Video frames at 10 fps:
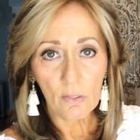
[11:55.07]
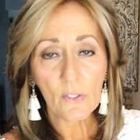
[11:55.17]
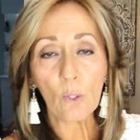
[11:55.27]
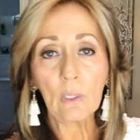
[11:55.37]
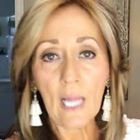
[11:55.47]

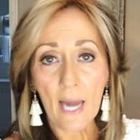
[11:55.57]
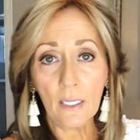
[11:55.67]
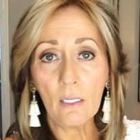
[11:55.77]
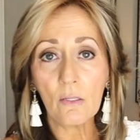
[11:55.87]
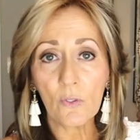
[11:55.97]
So
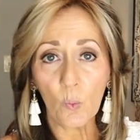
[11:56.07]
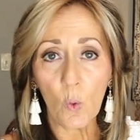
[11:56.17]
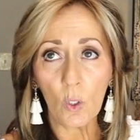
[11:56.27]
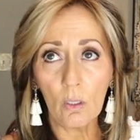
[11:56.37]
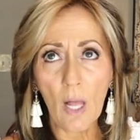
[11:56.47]
Lana is
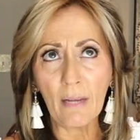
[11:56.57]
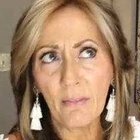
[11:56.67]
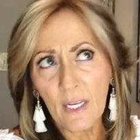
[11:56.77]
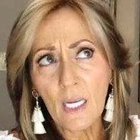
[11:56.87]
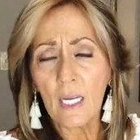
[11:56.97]
wool. I
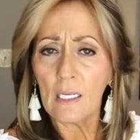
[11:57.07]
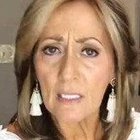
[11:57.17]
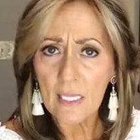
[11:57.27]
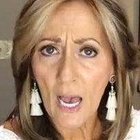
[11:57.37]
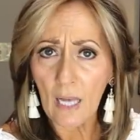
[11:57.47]
think in
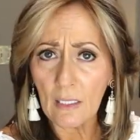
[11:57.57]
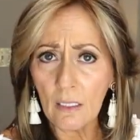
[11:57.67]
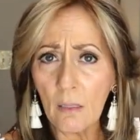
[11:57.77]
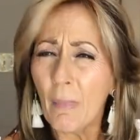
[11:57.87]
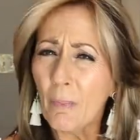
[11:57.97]

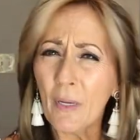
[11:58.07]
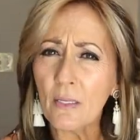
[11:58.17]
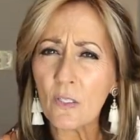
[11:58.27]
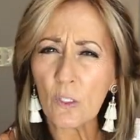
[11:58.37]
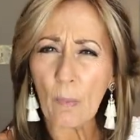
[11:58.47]
Italian, it might be
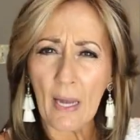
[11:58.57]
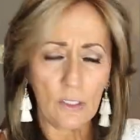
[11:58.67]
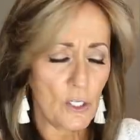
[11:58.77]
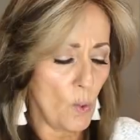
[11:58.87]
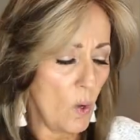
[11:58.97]
in
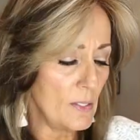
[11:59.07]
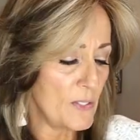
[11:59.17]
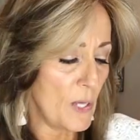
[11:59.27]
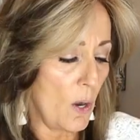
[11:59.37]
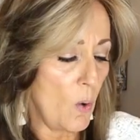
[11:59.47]
Spanish
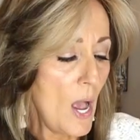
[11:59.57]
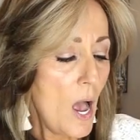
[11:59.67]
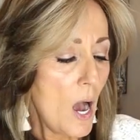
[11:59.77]
also.